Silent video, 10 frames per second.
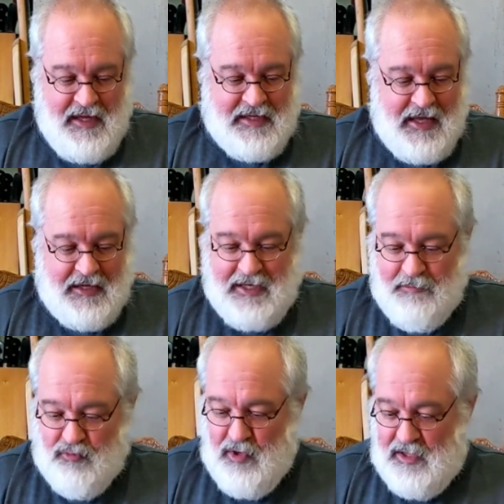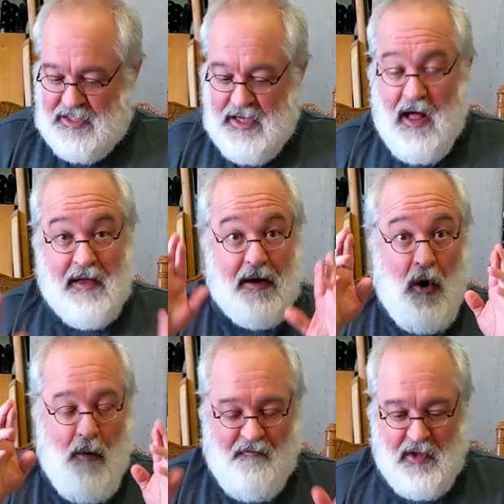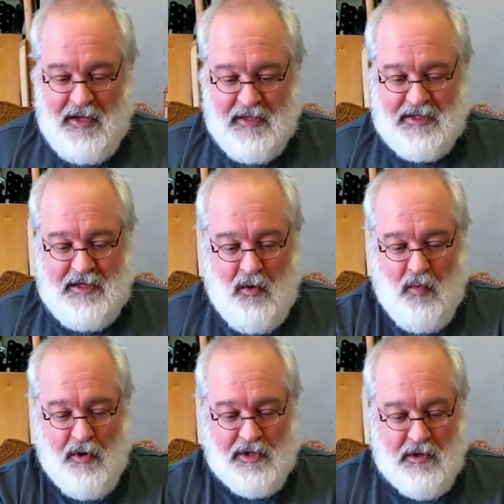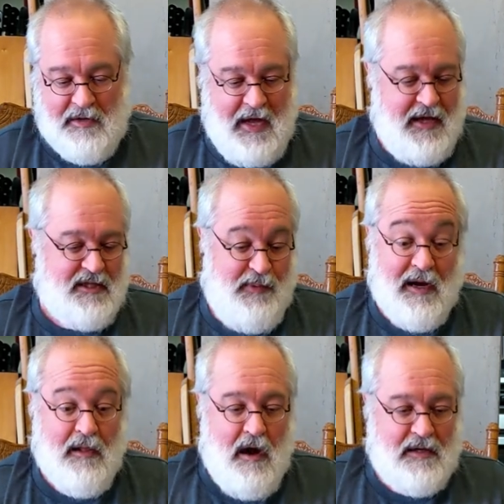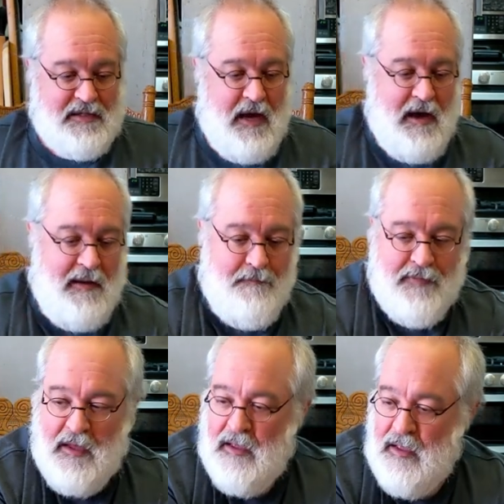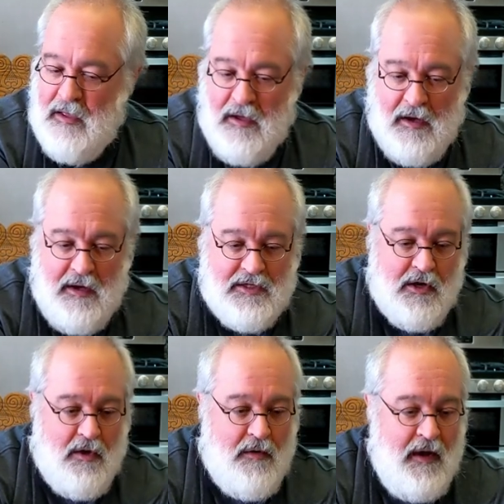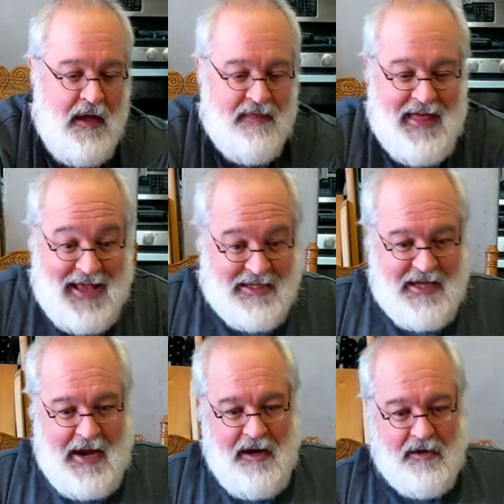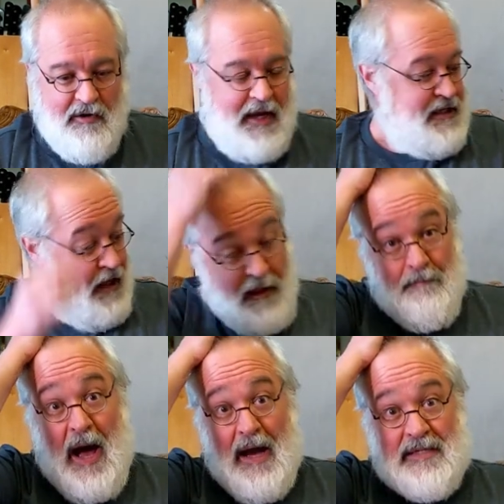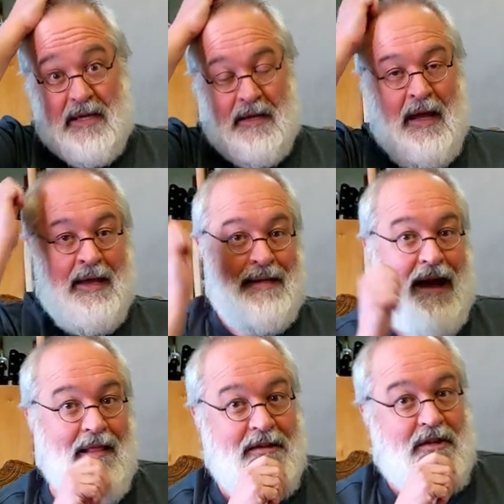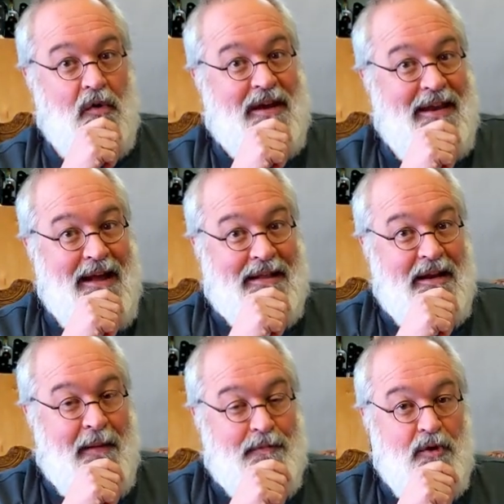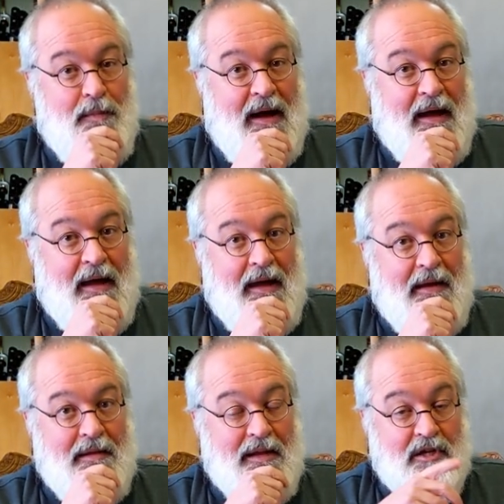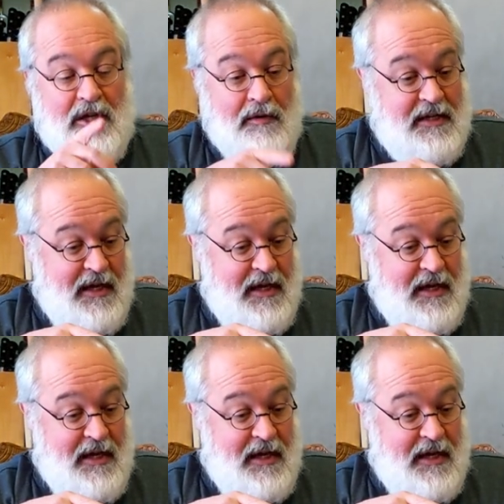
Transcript: This thing seems really solid. Hopefully it still works okay. It's been a long time. So that's the 800XL unboxing. Now let's go connect it up to my little Sony